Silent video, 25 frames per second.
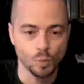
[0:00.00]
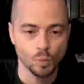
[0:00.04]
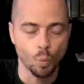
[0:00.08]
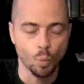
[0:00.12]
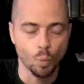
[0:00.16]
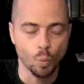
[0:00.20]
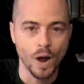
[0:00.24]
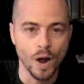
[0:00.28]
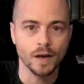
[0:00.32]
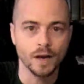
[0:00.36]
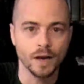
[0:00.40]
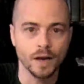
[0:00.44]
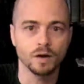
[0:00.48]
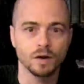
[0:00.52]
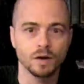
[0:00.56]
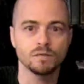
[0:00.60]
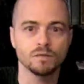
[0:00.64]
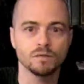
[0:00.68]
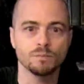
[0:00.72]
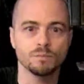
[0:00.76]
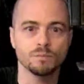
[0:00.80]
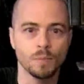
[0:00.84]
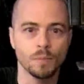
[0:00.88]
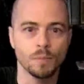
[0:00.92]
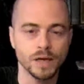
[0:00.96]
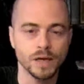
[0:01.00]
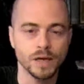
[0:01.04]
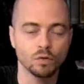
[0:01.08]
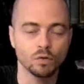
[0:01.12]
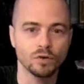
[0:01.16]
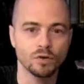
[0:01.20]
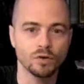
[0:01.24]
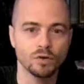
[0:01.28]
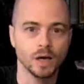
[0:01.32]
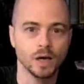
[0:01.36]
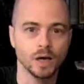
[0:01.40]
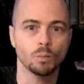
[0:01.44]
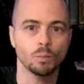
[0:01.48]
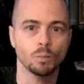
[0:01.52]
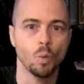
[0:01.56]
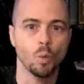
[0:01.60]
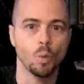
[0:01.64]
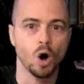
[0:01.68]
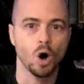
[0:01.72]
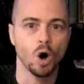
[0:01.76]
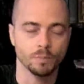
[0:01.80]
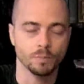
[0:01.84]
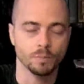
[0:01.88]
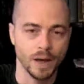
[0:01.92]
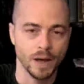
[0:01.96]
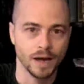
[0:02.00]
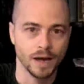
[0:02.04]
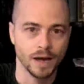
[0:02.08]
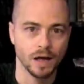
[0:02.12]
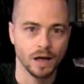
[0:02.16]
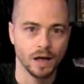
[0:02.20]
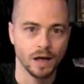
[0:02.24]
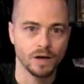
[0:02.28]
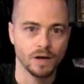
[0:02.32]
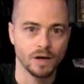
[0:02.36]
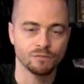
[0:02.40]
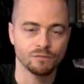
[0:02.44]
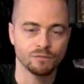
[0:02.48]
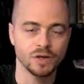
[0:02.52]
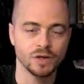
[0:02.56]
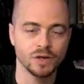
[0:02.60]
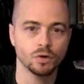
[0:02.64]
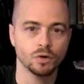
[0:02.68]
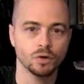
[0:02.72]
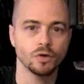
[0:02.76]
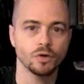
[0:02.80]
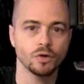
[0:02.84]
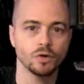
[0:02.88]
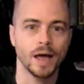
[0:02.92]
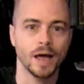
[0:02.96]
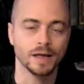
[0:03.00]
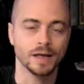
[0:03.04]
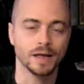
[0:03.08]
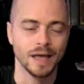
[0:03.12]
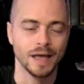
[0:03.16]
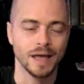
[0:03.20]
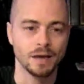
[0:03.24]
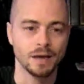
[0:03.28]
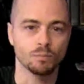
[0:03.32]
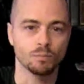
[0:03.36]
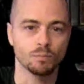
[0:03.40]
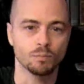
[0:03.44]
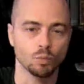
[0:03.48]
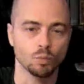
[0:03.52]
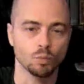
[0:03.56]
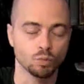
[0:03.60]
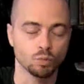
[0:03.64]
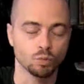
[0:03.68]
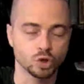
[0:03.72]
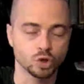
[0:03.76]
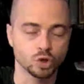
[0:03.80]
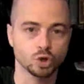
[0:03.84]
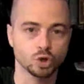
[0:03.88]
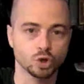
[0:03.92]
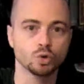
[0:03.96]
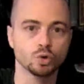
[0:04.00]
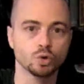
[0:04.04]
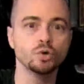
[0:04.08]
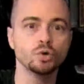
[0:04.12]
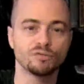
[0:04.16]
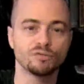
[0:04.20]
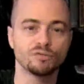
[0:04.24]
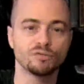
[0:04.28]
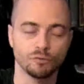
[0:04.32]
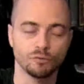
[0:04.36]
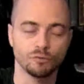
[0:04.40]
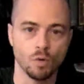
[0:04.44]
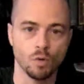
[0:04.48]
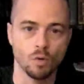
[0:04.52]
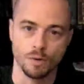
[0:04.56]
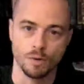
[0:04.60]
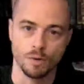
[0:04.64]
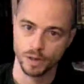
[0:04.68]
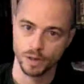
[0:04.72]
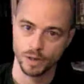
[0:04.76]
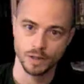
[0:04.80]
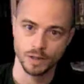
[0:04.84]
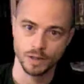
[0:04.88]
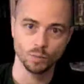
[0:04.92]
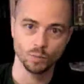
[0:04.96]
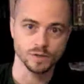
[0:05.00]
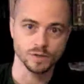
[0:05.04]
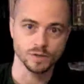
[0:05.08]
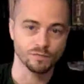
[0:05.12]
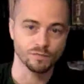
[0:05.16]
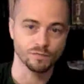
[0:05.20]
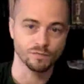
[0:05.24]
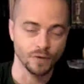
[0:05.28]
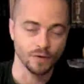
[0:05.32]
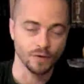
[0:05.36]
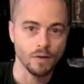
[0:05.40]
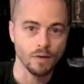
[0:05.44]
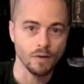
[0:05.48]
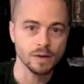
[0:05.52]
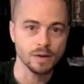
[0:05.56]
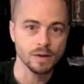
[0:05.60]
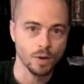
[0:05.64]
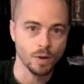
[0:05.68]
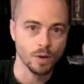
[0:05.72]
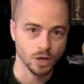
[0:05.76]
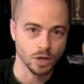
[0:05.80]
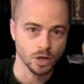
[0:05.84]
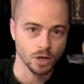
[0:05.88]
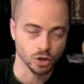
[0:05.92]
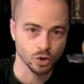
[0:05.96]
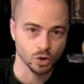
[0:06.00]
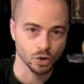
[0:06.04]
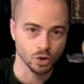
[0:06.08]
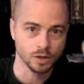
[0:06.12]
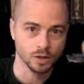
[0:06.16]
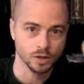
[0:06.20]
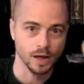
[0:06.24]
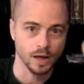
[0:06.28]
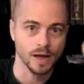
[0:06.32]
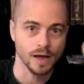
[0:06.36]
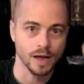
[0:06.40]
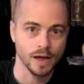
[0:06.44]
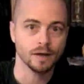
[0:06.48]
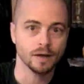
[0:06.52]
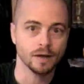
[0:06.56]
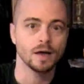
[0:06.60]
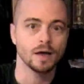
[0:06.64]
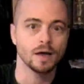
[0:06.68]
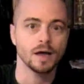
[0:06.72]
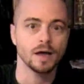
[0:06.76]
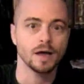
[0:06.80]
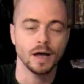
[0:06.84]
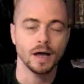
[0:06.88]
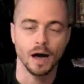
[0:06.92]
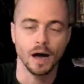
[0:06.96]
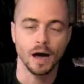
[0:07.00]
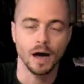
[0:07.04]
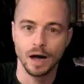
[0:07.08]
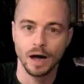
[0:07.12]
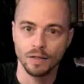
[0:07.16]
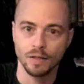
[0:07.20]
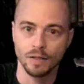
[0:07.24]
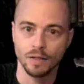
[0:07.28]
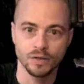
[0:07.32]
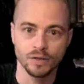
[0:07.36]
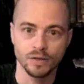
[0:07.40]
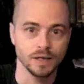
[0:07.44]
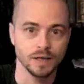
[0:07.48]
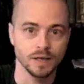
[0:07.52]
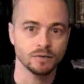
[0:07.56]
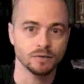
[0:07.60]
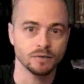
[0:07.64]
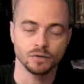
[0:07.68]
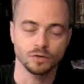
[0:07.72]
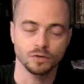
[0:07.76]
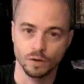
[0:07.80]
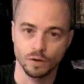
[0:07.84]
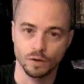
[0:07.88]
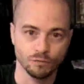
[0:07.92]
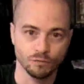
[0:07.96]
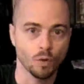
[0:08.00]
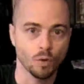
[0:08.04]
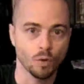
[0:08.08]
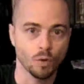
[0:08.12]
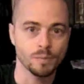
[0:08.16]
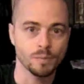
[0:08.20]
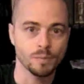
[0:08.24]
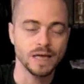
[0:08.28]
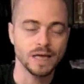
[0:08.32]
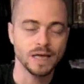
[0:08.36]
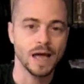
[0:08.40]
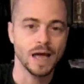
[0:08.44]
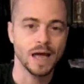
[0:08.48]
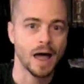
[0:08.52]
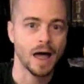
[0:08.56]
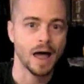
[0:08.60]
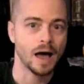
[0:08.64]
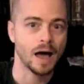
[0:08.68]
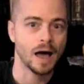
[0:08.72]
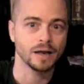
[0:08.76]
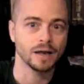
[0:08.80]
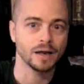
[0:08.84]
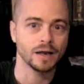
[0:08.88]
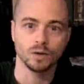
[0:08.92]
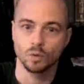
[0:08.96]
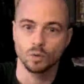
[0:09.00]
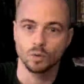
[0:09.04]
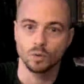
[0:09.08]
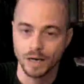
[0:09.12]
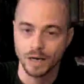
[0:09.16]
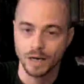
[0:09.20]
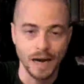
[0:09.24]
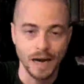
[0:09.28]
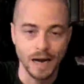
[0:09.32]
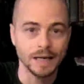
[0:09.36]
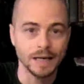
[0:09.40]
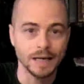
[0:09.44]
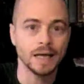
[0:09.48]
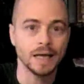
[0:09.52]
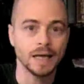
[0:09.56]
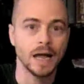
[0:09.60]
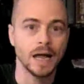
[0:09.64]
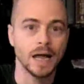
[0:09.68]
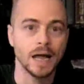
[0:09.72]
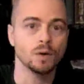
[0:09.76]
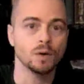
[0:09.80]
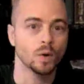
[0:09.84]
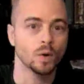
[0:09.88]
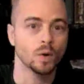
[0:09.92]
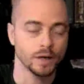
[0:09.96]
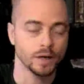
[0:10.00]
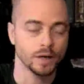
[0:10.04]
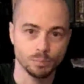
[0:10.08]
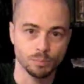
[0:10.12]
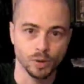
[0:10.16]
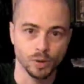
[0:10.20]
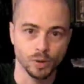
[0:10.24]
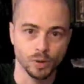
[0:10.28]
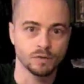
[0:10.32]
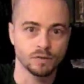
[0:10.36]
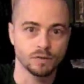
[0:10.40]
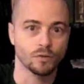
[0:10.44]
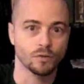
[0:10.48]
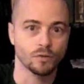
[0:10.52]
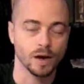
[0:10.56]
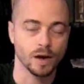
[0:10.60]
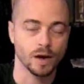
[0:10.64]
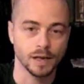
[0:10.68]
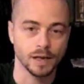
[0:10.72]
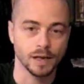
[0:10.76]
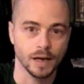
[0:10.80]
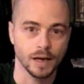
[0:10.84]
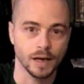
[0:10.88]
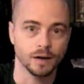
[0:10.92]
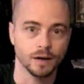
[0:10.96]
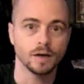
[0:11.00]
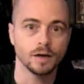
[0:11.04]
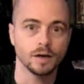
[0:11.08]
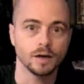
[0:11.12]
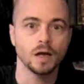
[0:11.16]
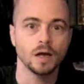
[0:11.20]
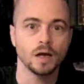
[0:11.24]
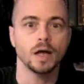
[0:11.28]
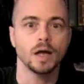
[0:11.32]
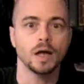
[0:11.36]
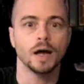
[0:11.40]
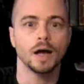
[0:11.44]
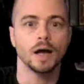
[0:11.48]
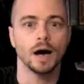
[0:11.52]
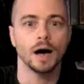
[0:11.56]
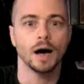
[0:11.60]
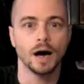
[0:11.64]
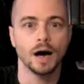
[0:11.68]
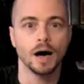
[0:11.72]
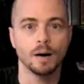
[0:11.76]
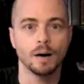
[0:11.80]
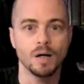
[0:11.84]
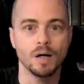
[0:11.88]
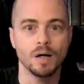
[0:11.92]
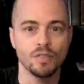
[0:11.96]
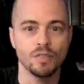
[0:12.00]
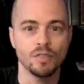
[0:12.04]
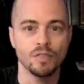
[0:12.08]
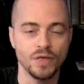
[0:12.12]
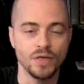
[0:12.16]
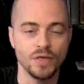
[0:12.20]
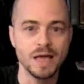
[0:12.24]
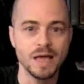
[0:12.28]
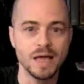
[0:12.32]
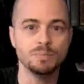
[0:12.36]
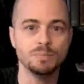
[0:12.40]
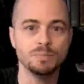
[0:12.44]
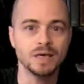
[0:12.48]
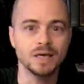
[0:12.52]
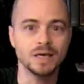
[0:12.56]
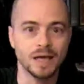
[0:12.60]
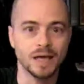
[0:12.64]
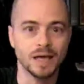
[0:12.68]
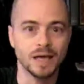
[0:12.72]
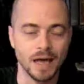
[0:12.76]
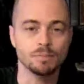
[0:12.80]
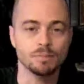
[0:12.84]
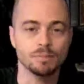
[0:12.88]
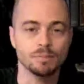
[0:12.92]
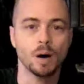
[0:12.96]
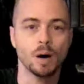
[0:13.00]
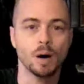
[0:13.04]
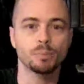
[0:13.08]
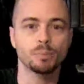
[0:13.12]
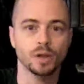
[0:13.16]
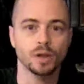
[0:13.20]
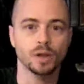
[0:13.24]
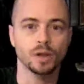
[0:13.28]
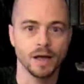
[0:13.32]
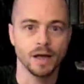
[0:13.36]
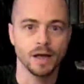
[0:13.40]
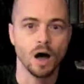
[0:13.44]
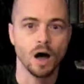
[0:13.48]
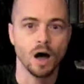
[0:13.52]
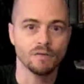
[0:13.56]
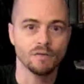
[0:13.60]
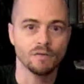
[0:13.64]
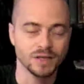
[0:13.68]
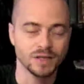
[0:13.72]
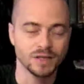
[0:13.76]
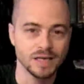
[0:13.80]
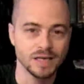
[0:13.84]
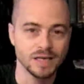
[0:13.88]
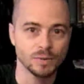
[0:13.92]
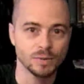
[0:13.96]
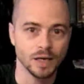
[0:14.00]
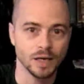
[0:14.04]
when Michael Vick walked back on that field and came true to form, he was very much looked like the form he had in '98 when he played for Atlanta. They became a playoff team